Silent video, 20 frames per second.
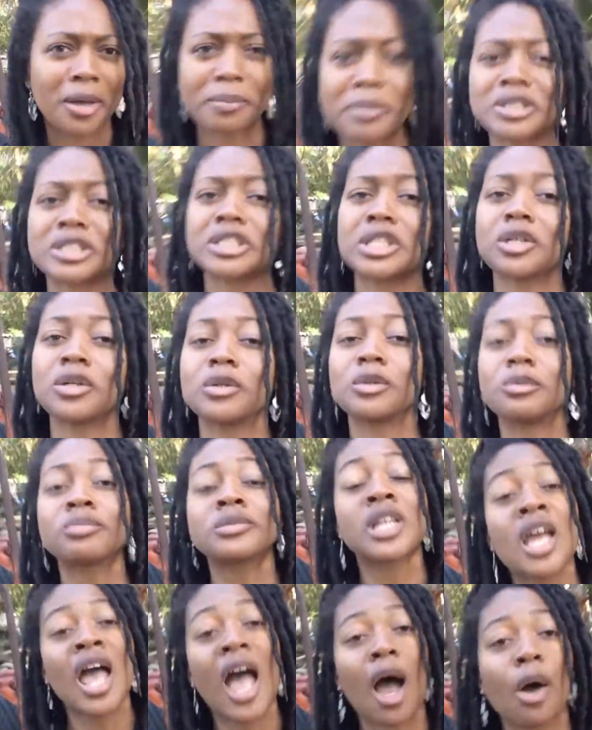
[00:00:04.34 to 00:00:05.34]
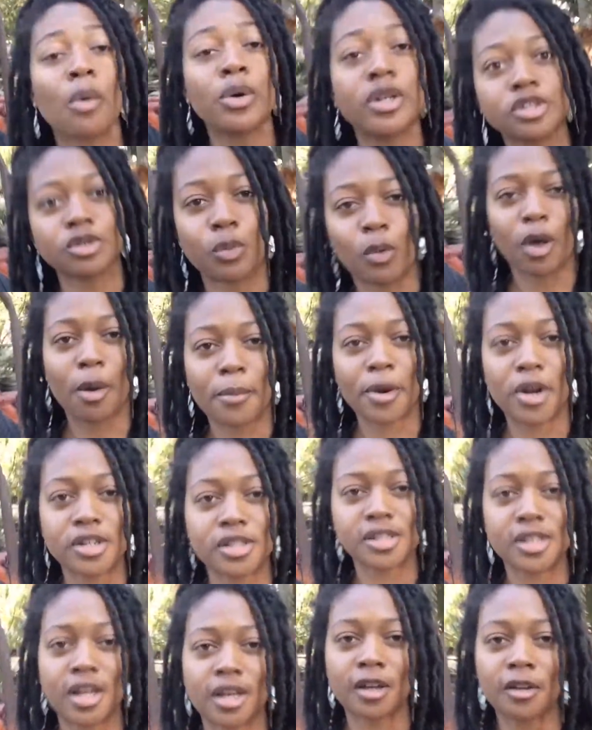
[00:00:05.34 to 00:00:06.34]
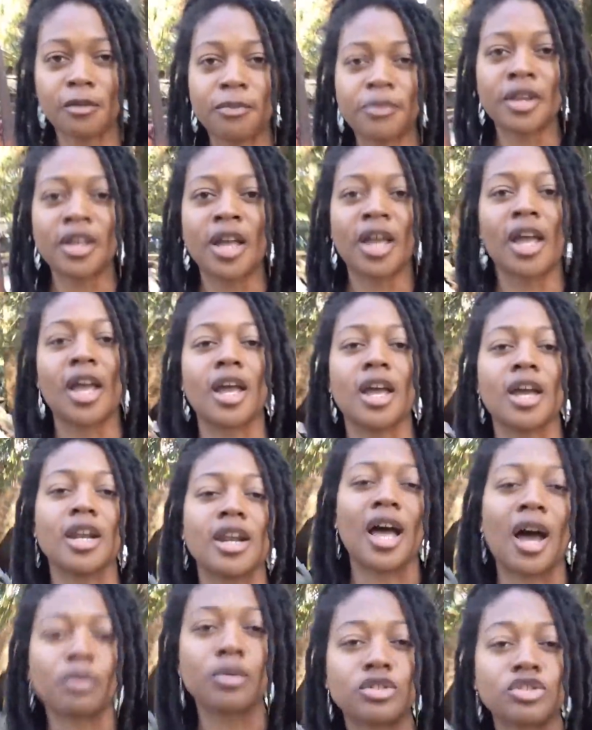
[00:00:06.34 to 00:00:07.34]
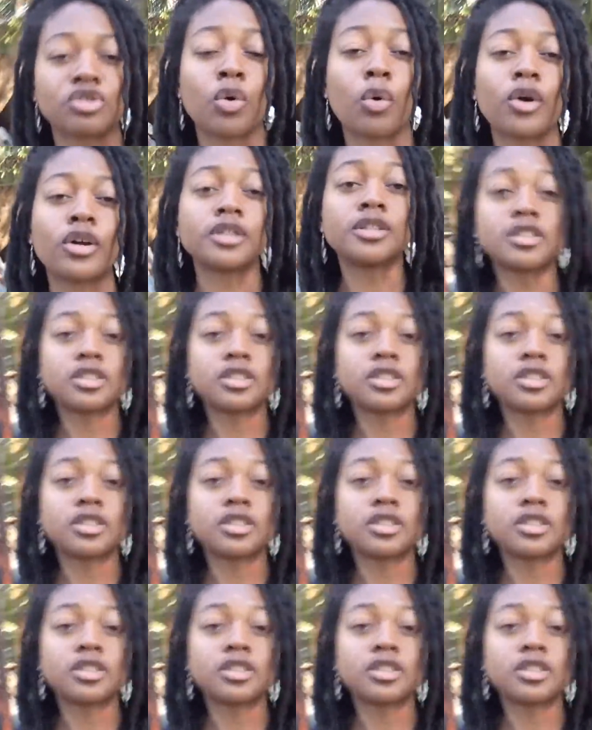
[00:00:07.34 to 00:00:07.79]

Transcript: episode. I went to Walmart today, and I was going